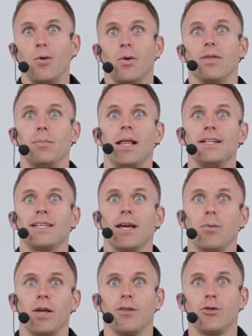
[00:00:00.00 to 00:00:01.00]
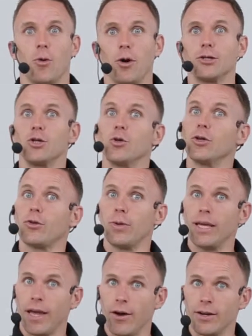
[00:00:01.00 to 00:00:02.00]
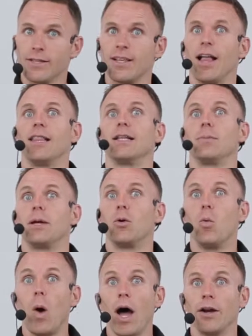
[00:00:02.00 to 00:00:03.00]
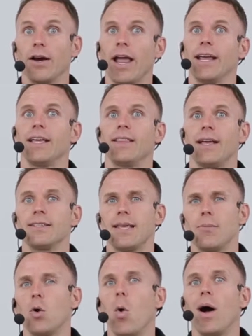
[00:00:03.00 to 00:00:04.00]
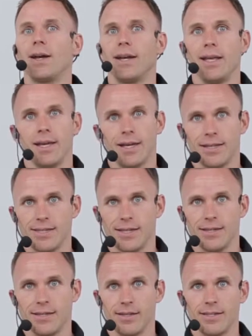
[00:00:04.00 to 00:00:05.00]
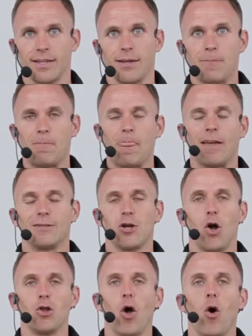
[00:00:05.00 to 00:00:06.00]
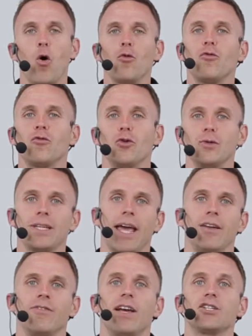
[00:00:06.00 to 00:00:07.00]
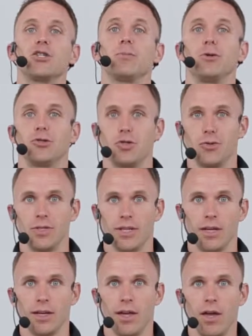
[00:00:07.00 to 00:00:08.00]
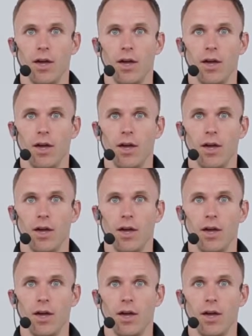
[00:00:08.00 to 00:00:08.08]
With a BLENDTEC, we can throw our 2 to 3 carrots, a little bit of water, and get that same quantity and consistency. It's called whole fruit and vegetable juicing.